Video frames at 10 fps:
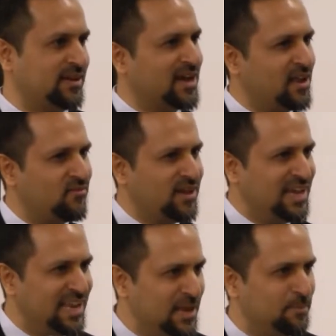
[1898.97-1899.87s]
A kind of
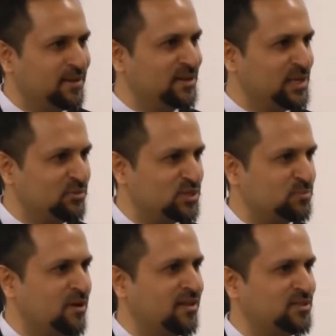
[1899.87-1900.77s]
elliptical
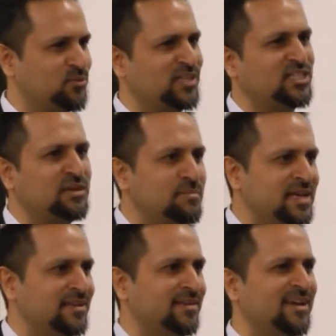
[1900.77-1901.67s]
response. What does she
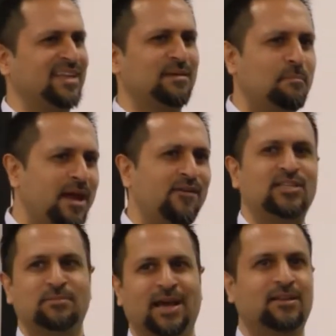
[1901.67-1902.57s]
mean? The
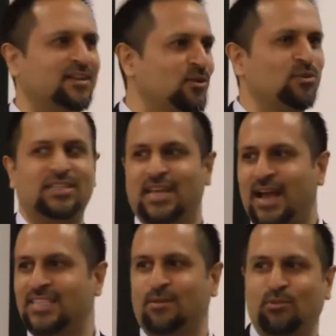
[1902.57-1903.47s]
marriage knot can only
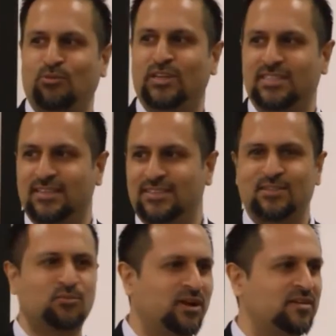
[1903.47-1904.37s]
tie someone who
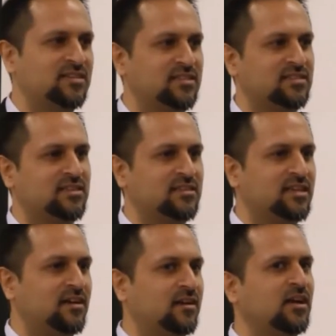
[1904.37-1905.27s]
exists. Where is existence
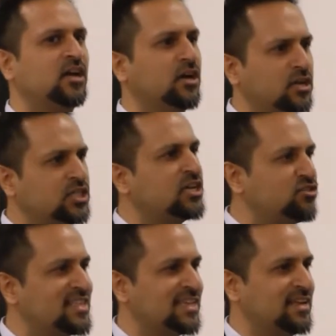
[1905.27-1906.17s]
here? She had
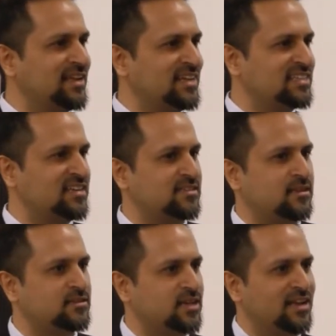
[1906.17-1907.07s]
transcended
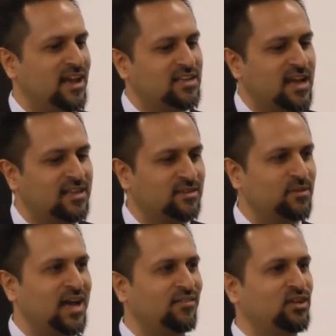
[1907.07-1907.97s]
existence, attained some
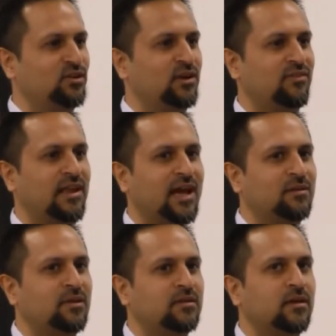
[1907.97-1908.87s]
kind of degree of
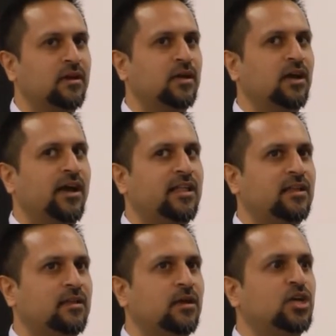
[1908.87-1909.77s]
enlightenment,
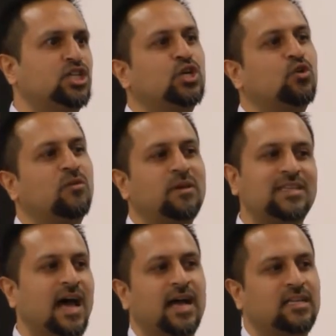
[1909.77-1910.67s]
and she couldn't be
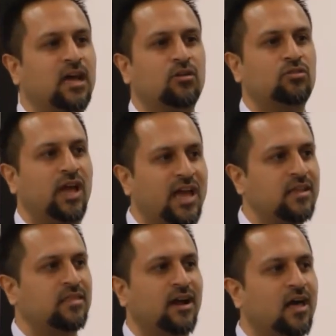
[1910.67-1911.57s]
tied down to
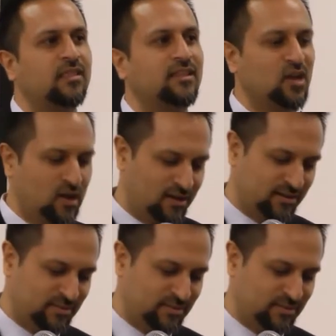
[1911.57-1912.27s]
anything other than God.